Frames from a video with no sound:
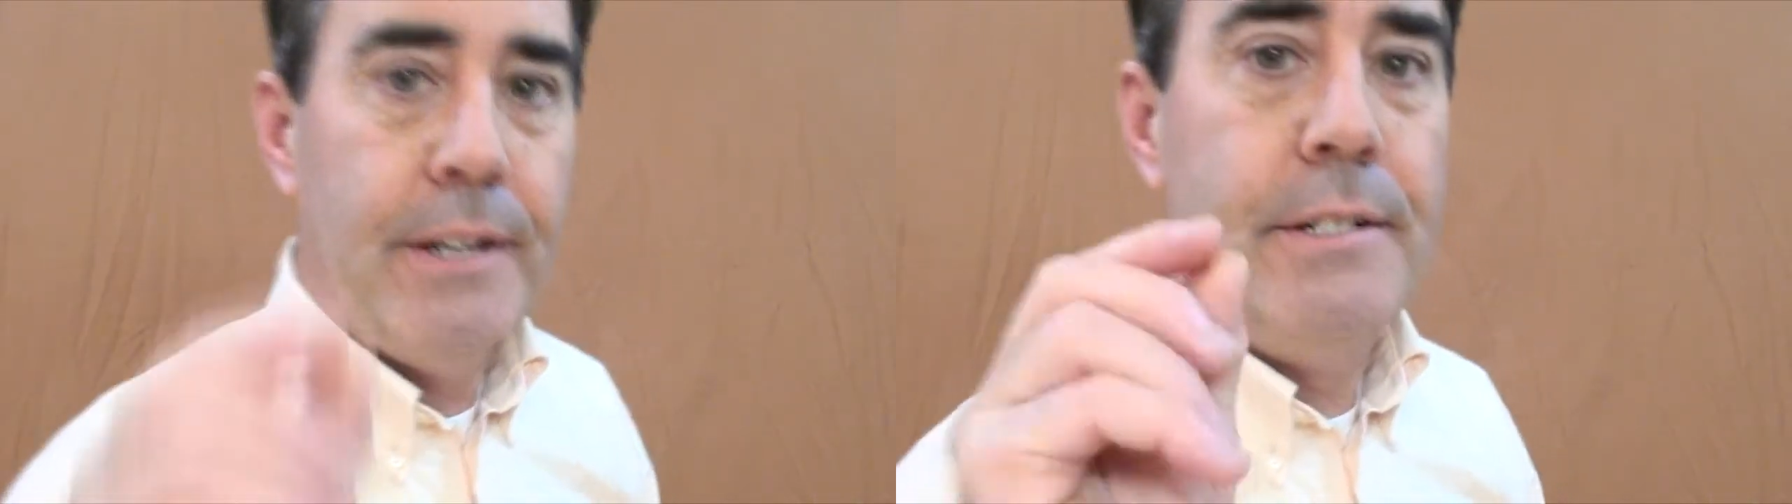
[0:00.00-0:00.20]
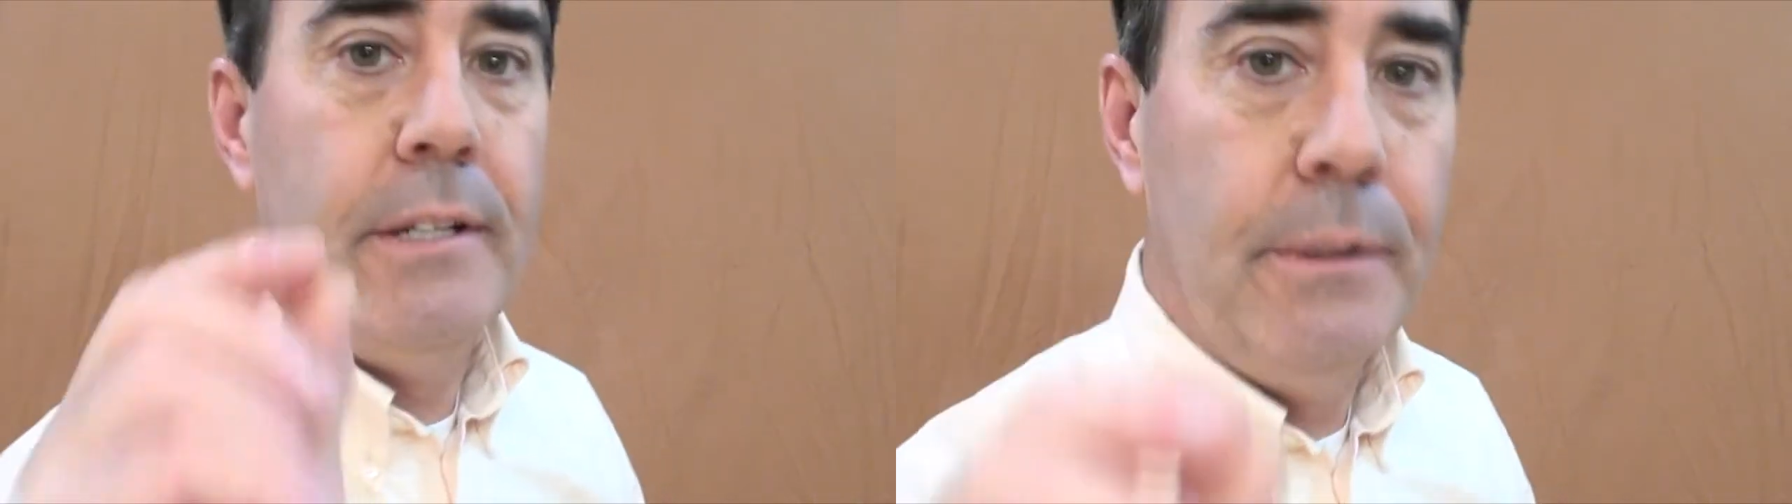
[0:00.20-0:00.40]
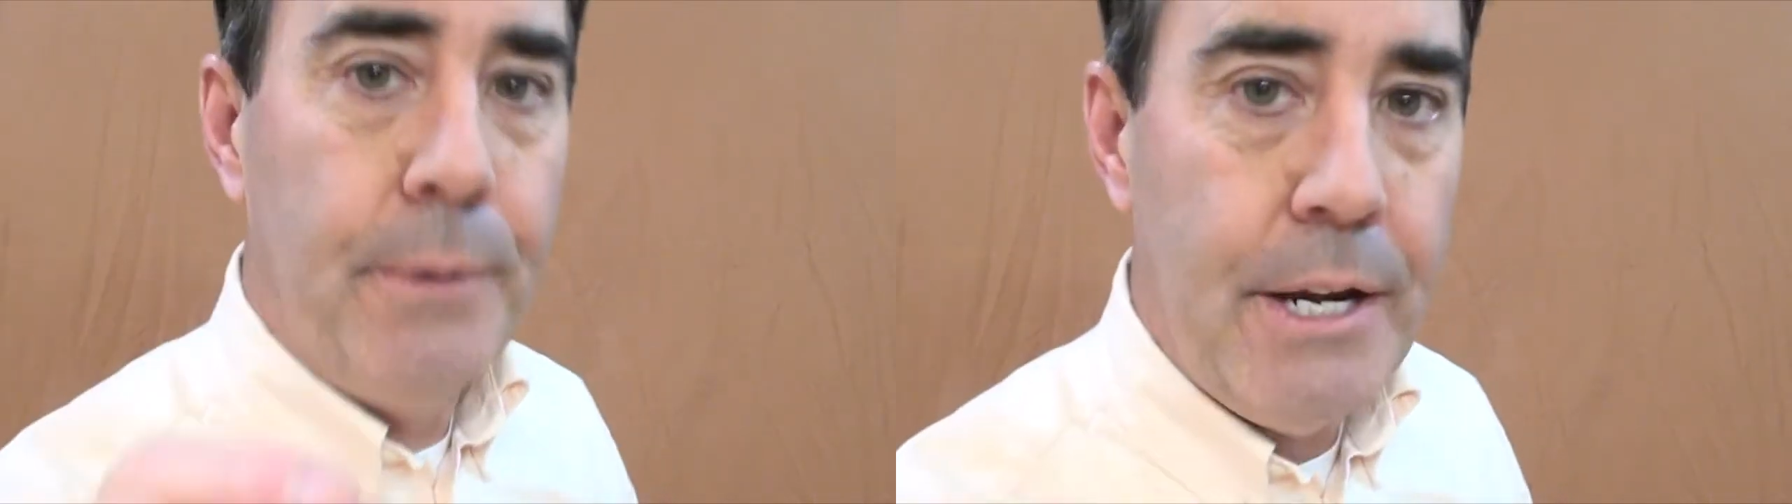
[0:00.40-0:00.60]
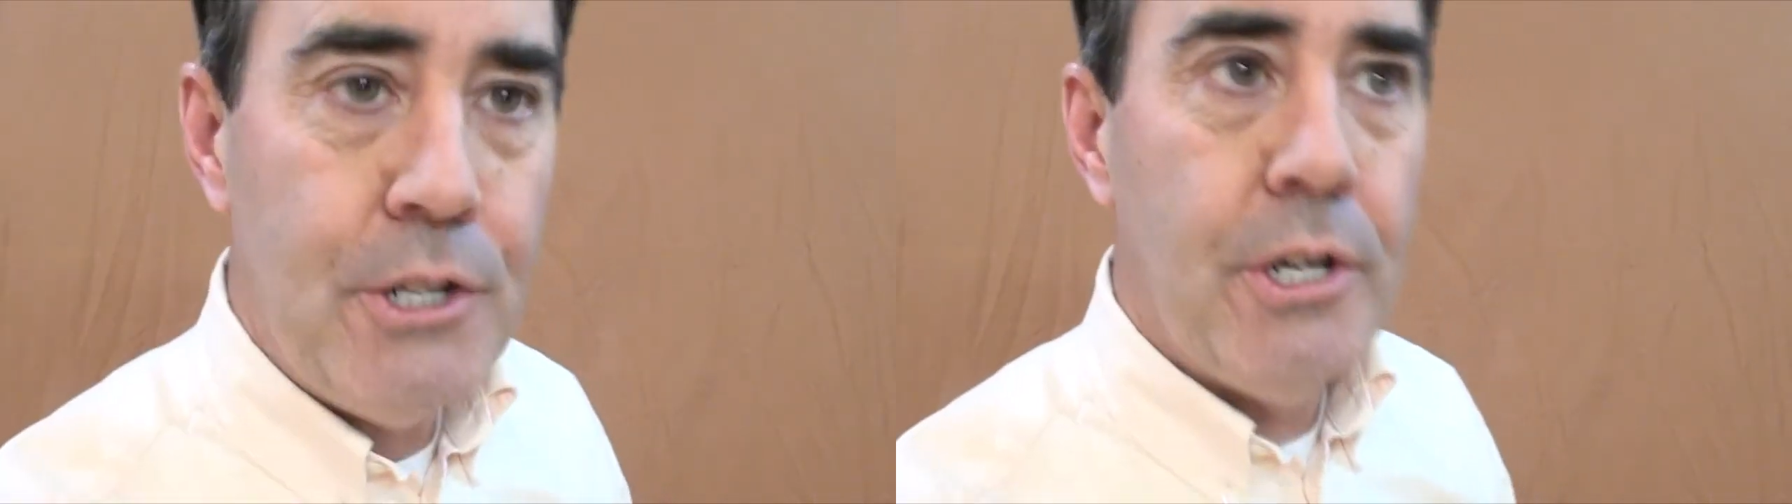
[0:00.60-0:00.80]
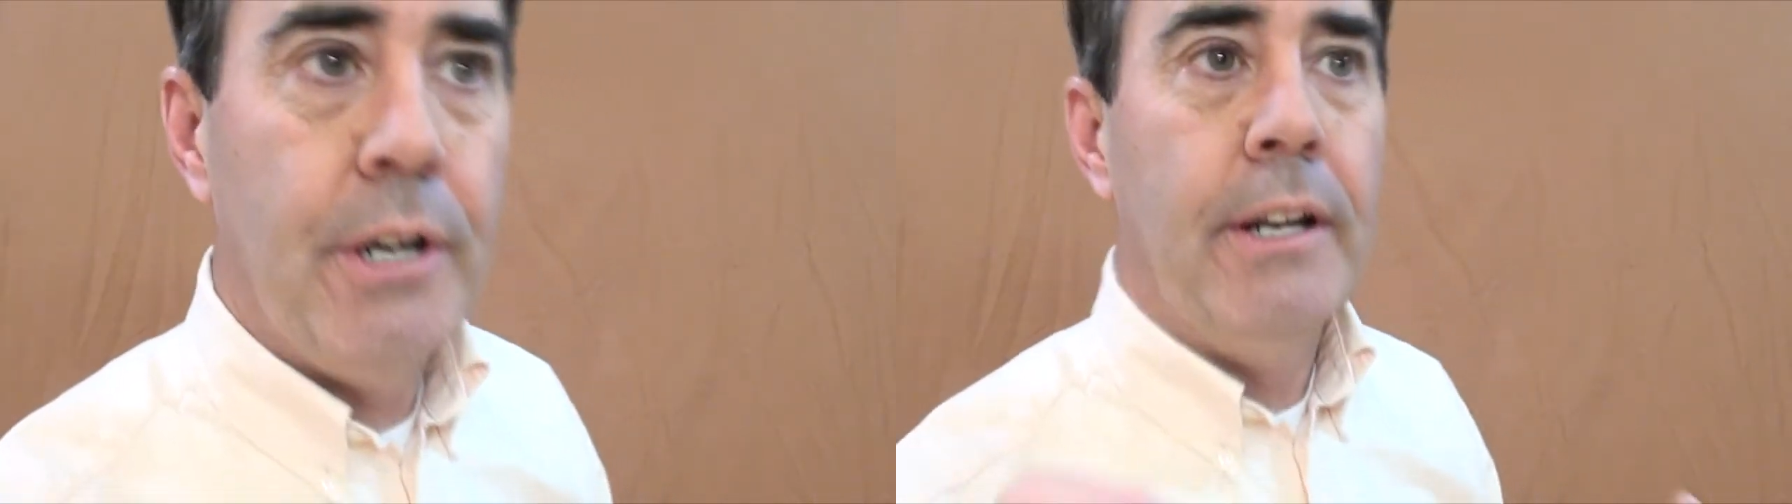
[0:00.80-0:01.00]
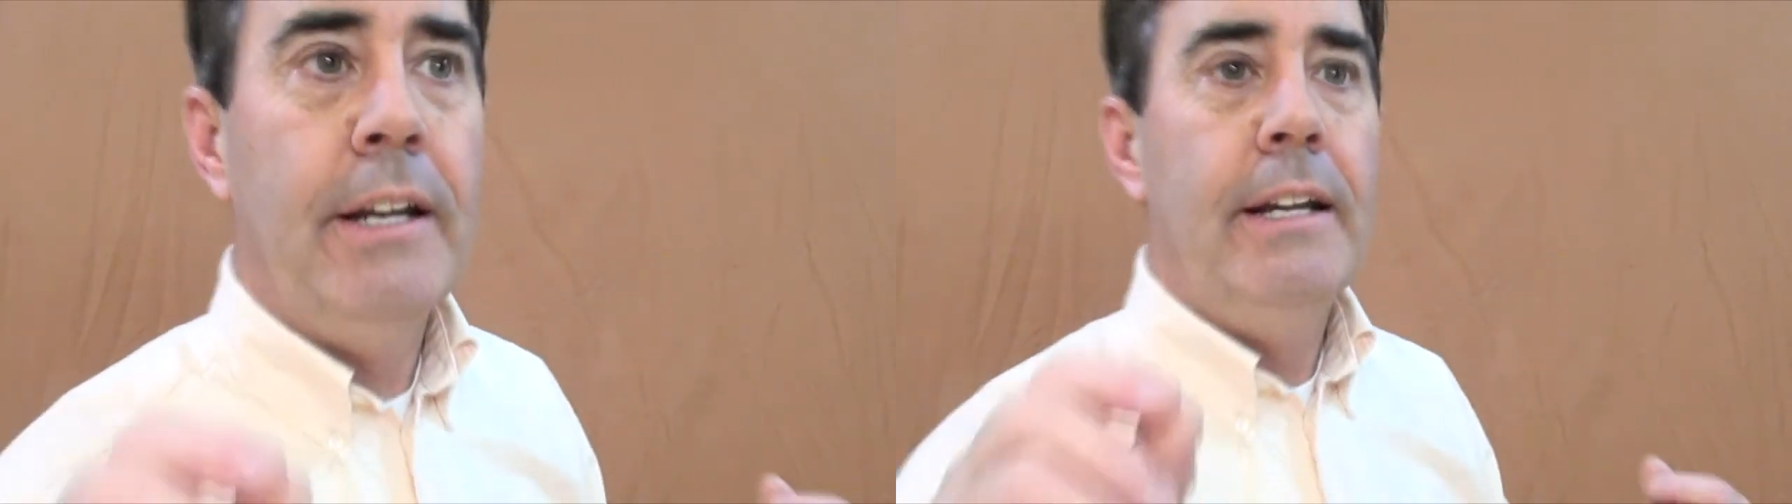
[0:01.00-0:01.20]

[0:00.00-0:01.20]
exhilaration.